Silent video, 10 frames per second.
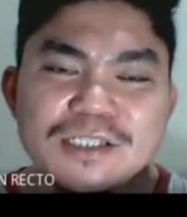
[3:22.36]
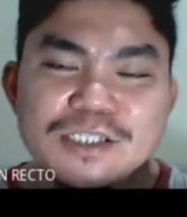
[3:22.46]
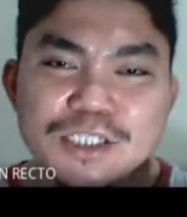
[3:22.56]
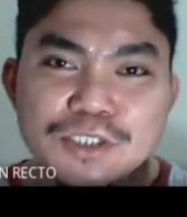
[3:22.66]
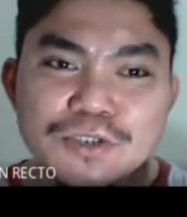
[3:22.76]

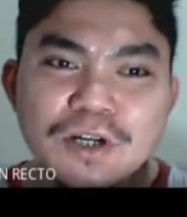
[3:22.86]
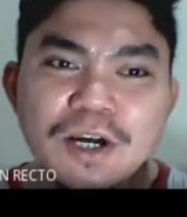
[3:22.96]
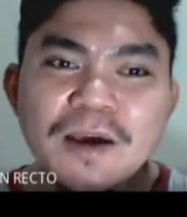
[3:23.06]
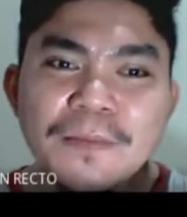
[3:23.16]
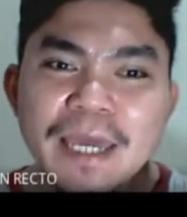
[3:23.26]
2,
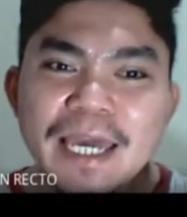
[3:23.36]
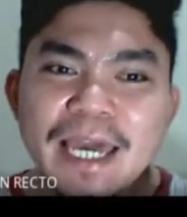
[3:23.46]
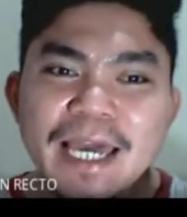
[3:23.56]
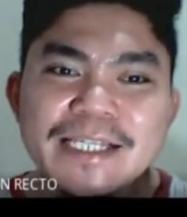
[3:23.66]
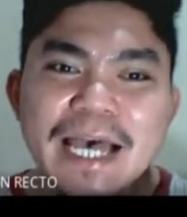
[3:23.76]
make
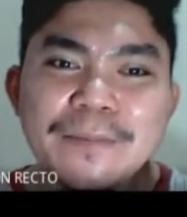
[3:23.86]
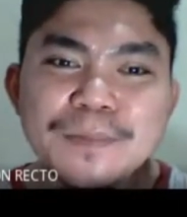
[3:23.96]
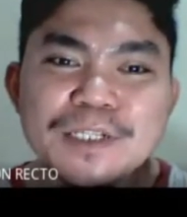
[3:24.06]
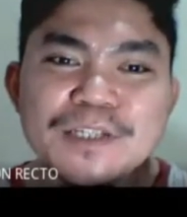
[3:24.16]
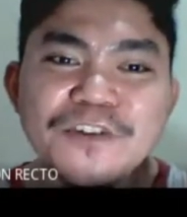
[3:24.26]

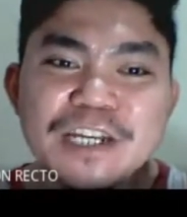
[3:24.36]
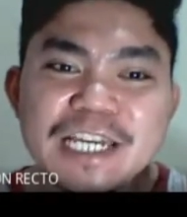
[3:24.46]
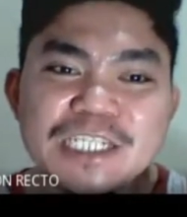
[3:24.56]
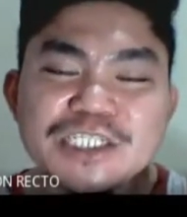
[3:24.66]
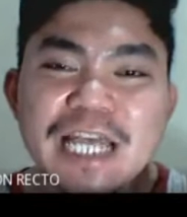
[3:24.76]
examples for
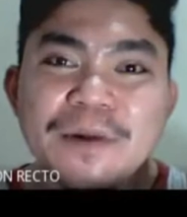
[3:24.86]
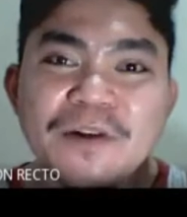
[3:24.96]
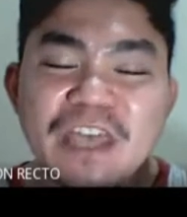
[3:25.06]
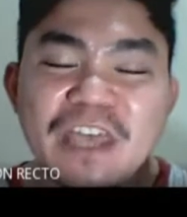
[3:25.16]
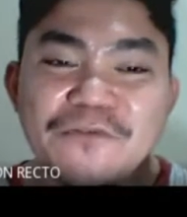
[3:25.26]
each type
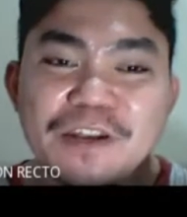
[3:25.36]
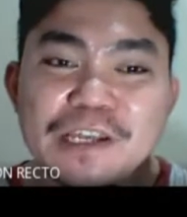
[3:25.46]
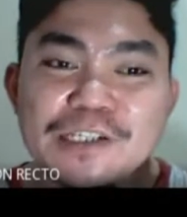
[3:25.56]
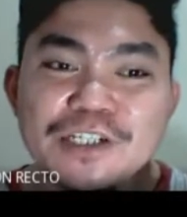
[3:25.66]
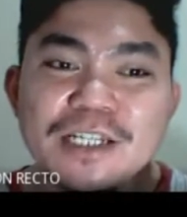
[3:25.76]
of
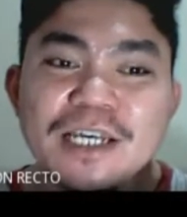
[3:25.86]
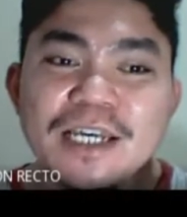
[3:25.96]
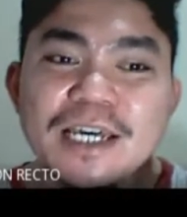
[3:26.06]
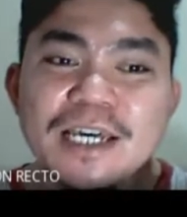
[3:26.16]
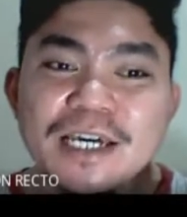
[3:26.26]
definition.
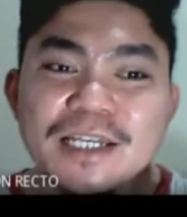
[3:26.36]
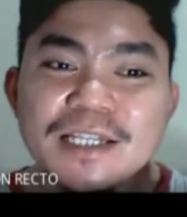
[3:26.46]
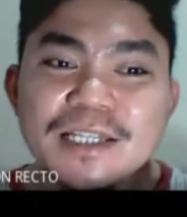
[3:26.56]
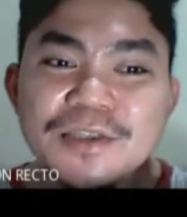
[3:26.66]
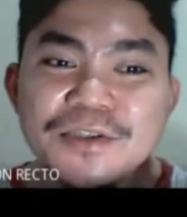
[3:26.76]

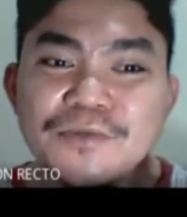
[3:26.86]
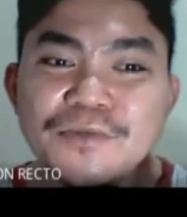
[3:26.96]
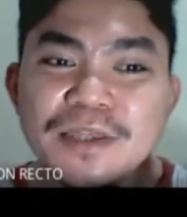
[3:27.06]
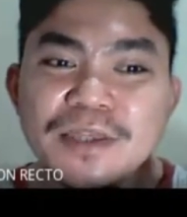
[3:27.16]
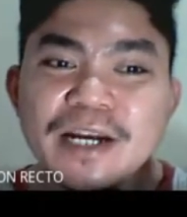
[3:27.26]
And the third
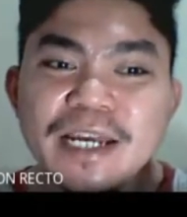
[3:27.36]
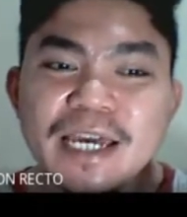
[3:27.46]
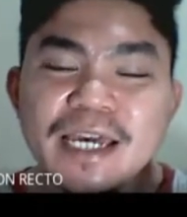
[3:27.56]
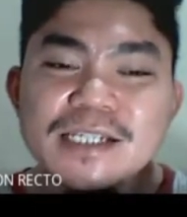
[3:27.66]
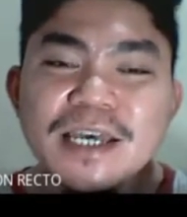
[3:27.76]
one there
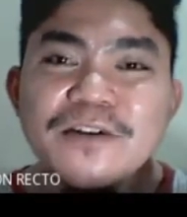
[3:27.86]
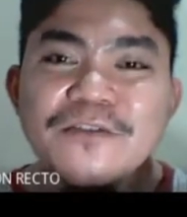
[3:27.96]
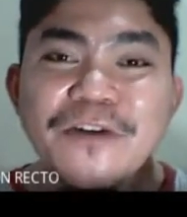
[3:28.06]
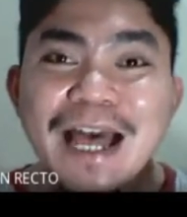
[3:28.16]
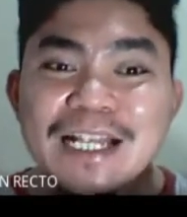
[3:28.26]
is
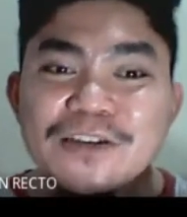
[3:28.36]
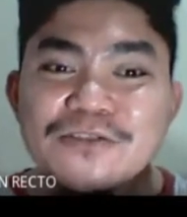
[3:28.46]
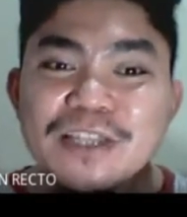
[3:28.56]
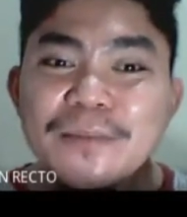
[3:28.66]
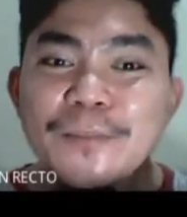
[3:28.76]

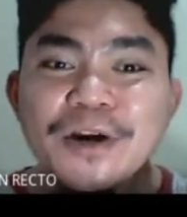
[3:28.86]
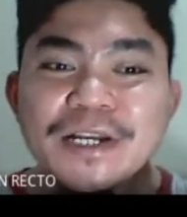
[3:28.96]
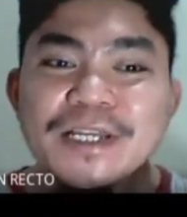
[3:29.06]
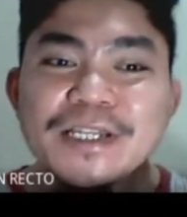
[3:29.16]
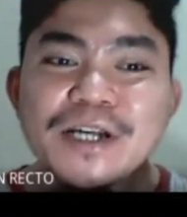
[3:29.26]
value the
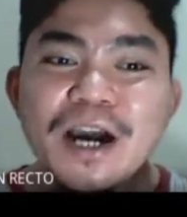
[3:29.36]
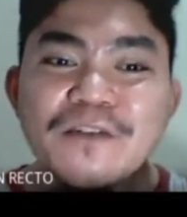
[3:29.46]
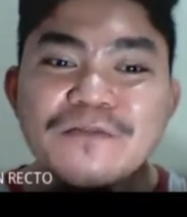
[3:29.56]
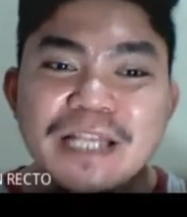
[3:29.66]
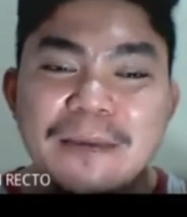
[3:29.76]
importance
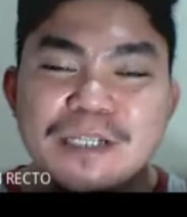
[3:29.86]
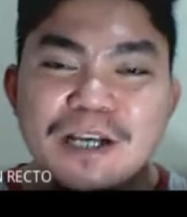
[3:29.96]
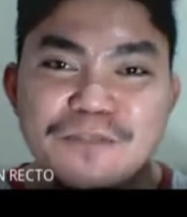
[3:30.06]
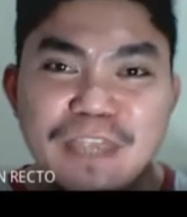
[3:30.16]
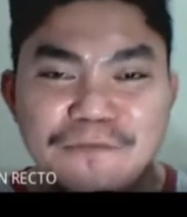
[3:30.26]
of the types
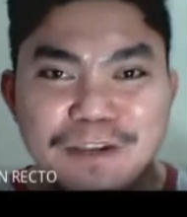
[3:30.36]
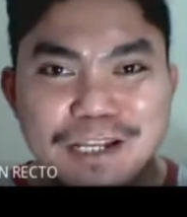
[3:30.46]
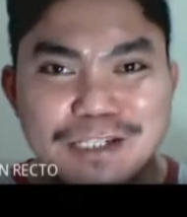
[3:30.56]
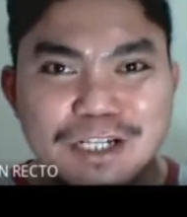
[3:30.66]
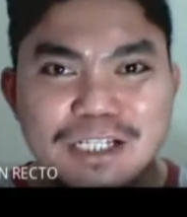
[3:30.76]
of
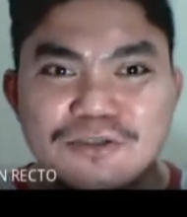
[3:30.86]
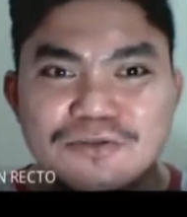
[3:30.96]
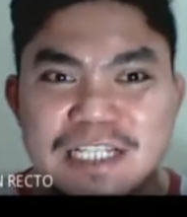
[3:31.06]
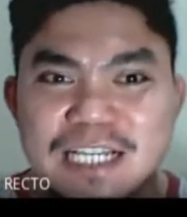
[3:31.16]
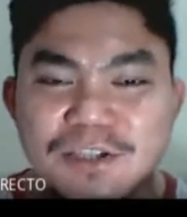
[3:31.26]
definition. So
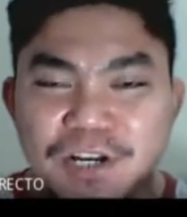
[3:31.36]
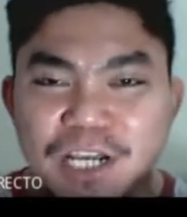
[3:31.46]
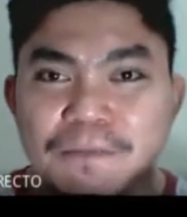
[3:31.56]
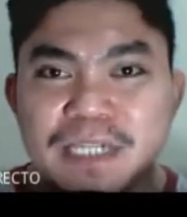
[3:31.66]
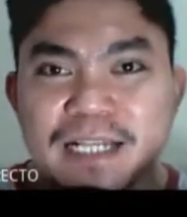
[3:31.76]
these
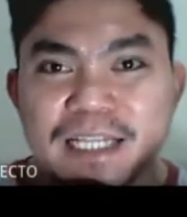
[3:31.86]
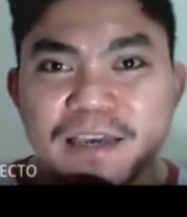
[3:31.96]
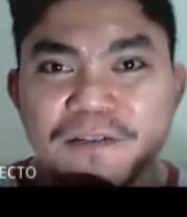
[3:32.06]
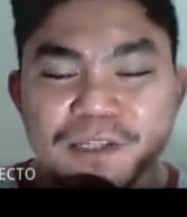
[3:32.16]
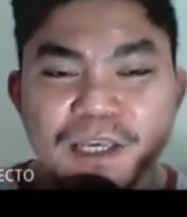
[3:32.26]
3
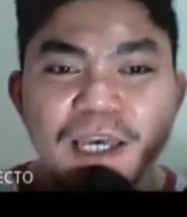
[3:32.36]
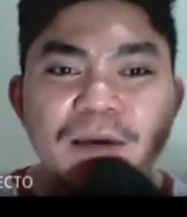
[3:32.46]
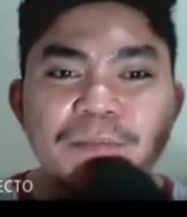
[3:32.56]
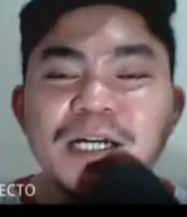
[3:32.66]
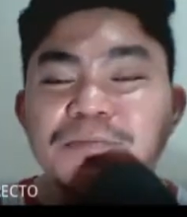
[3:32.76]
objectives
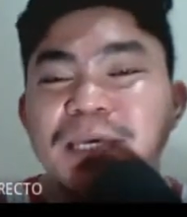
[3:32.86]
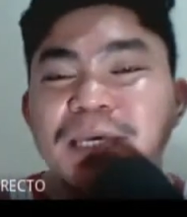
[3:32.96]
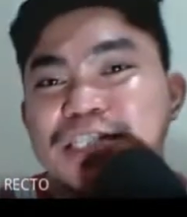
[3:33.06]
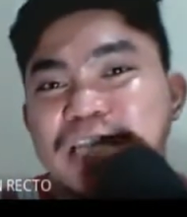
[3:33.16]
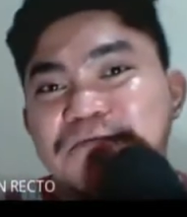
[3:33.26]
must be
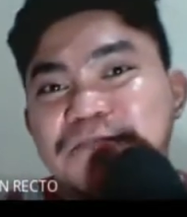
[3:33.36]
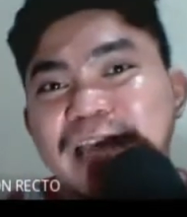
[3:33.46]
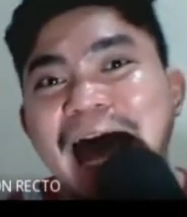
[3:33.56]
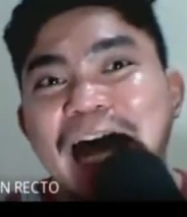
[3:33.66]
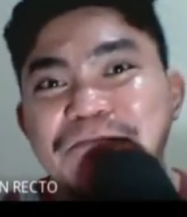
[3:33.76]
achieved
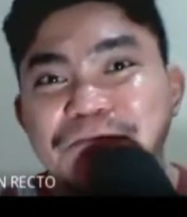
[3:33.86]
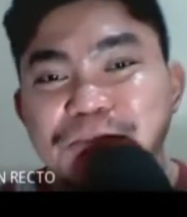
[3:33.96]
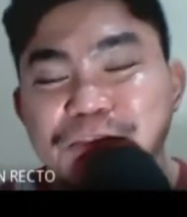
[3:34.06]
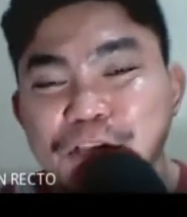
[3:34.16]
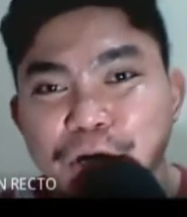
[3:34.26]

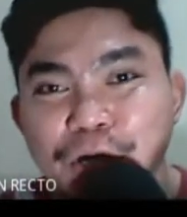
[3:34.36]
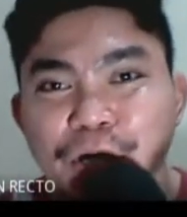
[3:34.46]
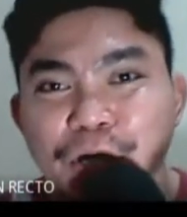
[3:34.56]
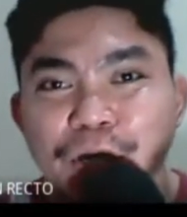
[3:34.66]
after